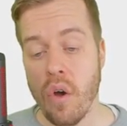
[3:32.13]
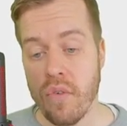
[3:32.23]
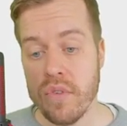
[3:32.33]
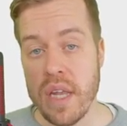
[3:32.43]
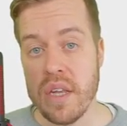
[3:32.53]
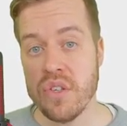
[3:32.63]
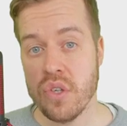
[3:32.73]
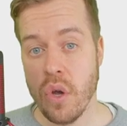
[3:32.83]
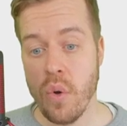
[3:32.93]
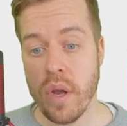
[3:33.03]
of these
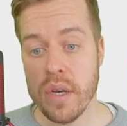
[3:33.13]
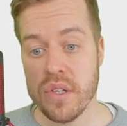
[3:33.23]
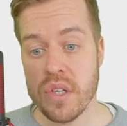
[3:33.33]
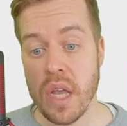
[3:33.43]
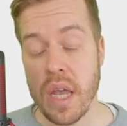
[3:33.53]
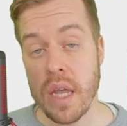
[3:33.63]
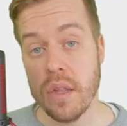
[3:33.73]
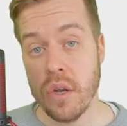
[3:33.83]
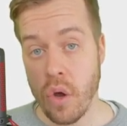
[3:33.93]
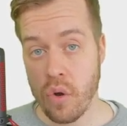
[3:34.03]
tokens
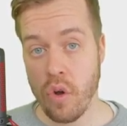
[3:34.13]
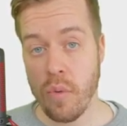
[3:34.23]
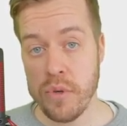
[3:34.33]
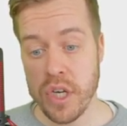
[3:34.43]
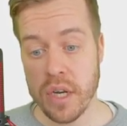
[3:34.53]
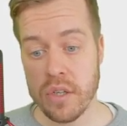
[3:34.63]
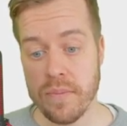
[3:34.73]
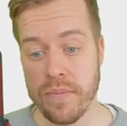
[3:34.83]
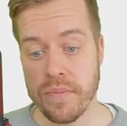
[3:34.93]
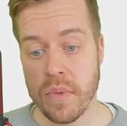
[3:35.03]
in the doc object.
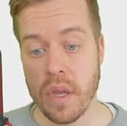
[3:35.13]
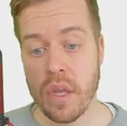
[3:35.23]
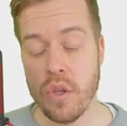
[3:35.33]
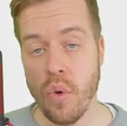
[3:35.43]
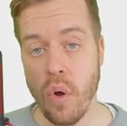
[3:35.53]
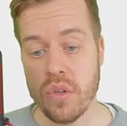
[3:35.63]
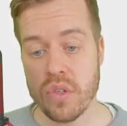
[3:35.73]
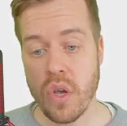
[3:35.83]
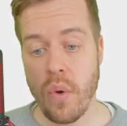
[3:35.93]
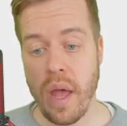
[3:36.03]
You
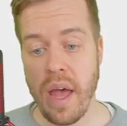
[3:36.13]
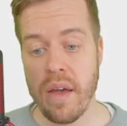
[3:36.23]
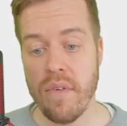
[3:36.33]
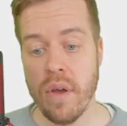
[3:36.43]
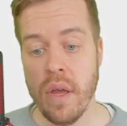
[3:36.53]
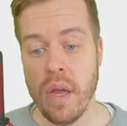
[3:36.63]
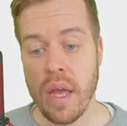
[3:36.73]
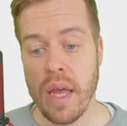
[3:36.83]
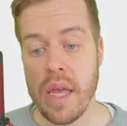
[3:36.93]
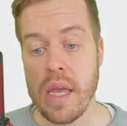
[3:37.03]
also have
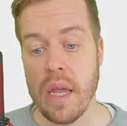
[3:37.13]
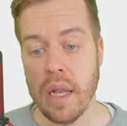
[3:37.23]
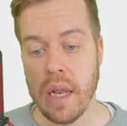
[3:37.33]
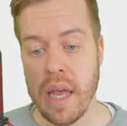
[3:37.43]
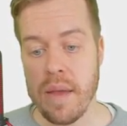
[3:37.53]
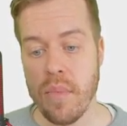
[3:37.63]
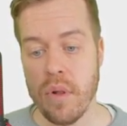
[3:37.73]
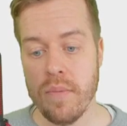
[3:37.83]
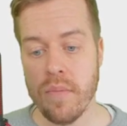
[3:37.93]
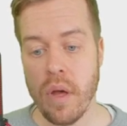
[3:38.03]
a
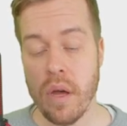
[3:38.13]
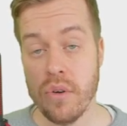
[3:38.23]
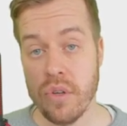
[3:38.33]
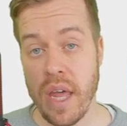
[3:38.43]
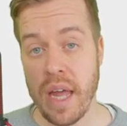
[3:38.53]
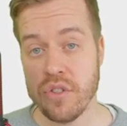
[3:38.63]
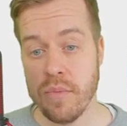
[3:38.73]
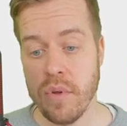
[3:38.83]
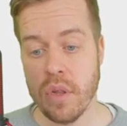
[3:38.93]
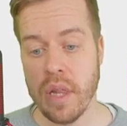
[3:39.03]
label under the
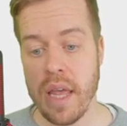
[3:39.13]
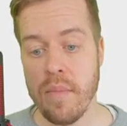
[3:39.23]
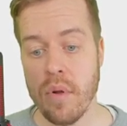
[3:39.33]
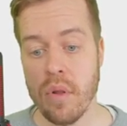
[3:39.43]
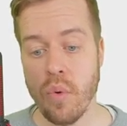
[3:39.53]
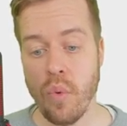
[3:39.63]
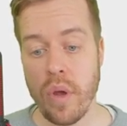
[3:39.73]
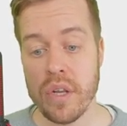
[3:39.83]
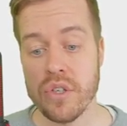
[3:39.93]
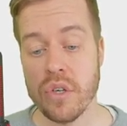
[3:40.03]
attribute label,
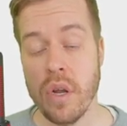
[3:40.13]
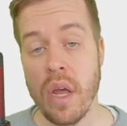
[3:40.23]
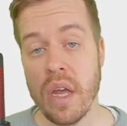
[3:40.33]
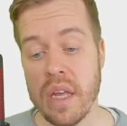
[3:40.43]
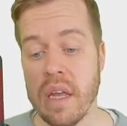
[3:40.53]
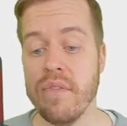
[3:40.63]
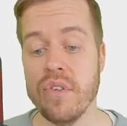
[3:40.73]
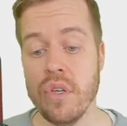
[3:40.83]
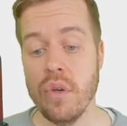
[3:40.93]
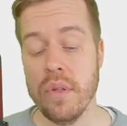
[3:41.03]
which
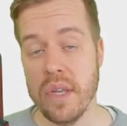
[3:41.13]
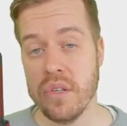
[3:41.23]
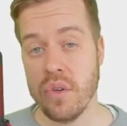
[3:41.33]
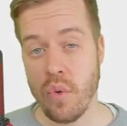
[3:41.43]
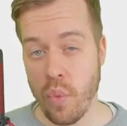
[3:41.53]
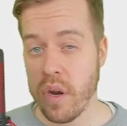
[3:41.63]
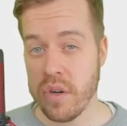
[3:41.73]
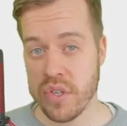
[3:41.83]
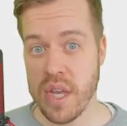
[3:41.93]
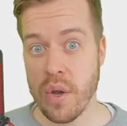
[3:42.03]
gives you this
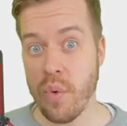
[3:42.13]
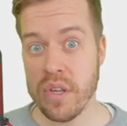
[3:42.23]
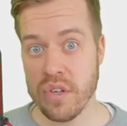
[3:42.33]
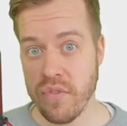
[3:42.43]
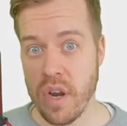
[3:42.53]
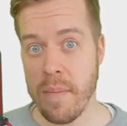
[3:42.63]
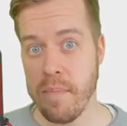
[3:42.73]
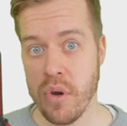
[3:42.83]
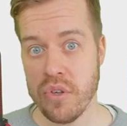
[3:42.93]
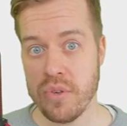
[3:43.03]
weird sequence of
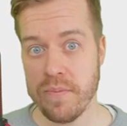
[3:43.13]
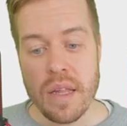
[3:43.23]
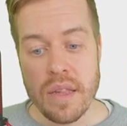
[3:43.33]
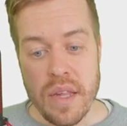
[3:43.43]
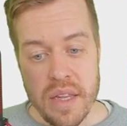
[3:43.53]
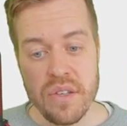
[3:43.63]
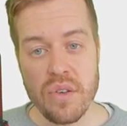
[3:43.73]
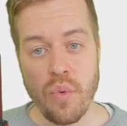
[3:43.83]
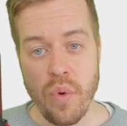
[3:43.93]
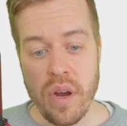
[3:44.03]
numbers.
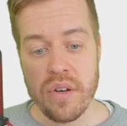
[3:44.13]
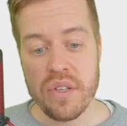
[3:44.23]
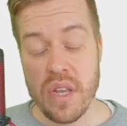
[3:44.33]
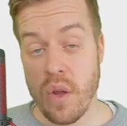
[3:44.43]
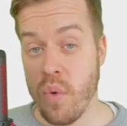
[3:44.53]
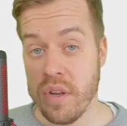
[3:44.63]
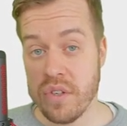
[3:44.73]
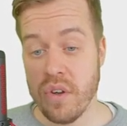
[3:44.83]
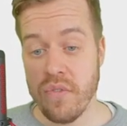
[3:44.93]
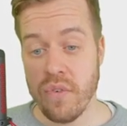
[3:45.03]
This weird
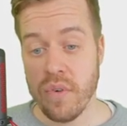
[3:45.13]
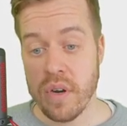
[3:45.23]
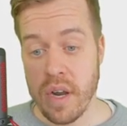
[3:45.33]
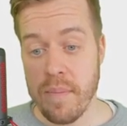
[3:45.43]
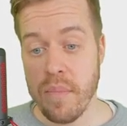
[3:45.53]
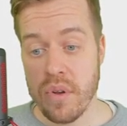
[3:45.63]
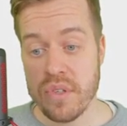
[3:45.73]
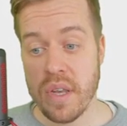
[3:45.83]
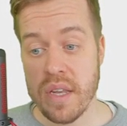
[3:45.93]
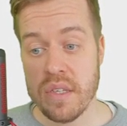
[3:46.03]
sequence of
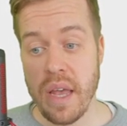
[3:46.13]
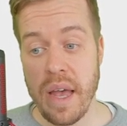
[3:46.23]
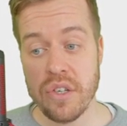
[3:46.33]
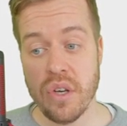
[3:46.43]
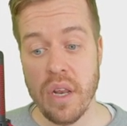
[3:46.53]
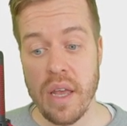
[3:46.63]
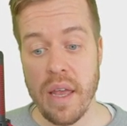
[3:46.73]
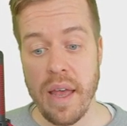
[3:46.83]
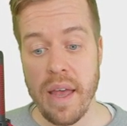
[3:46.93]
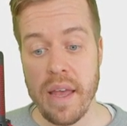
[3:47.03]
numbers is
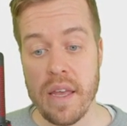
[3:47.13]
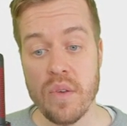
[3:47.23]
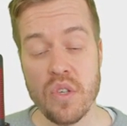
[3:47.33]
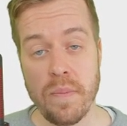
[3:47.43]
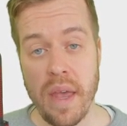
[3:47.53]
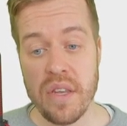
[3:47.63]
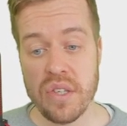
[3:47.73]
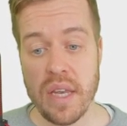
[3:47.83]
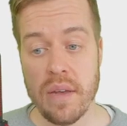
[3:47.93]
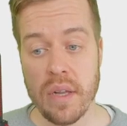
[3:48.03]
actually a
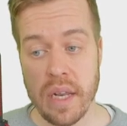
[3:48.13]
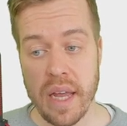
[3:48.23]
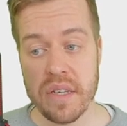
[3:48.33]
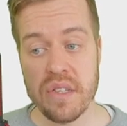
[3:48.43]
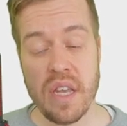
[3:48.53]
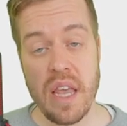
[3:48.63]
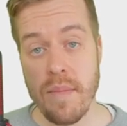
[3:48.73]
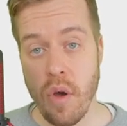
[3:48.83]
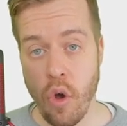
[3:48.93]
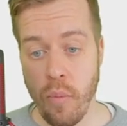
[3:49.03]
spaCy
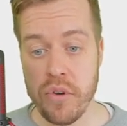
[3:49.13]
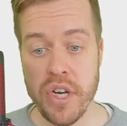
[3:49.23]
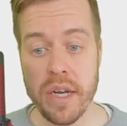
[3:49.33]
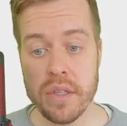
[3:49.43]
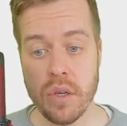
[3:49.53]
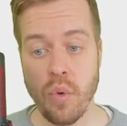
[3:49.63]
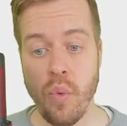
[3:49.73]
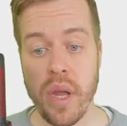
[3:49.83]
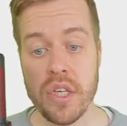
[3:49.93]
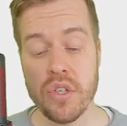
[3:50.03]
lexeme object
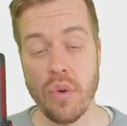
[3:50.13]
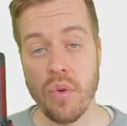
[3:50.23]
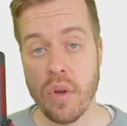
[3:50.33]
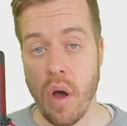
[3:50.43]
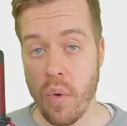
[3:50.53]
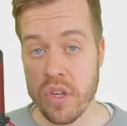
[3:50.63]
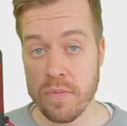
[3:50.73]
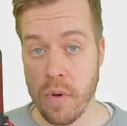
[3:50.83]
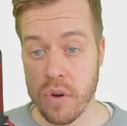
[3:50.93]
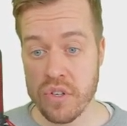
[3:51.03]
which
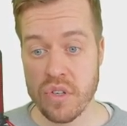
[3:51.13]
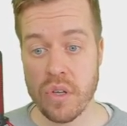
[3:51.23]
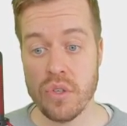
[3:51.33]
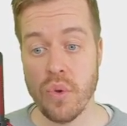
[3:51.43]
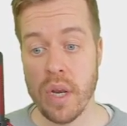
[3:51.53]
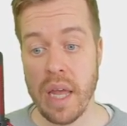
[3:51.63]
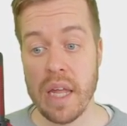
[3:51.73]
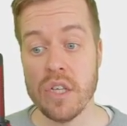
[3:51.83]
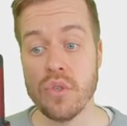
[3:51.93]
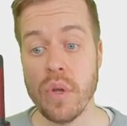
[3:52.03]
corresponds to an
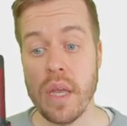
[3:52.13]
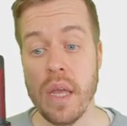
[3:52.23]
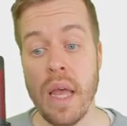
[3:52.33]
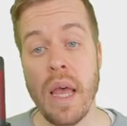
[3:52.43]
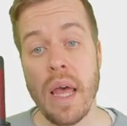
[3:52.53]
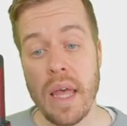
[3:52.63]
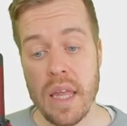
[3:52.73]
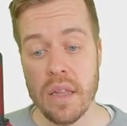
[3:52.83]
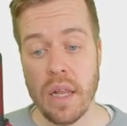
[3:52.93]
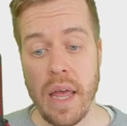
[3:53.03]
entry
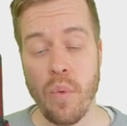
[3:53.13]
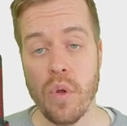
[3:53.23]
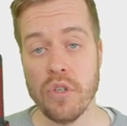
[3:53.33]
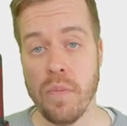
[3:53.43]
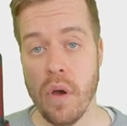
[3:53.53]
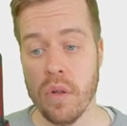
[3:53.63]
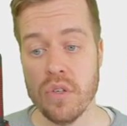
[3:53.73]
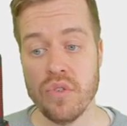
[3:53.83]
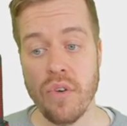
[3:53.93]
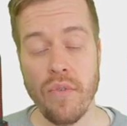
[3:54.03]
in the language
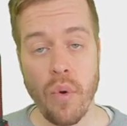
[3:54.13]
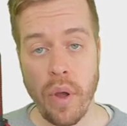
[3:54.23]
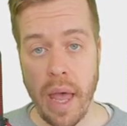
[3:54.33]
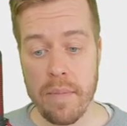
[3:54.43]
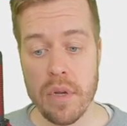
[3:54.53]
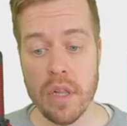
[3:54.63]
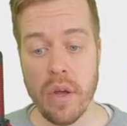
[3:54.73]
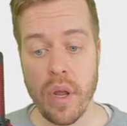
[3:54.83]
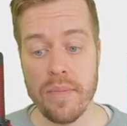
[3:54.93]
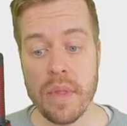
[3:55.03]
model's
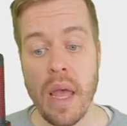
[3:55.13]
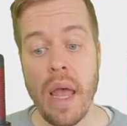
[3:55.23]
vocabulary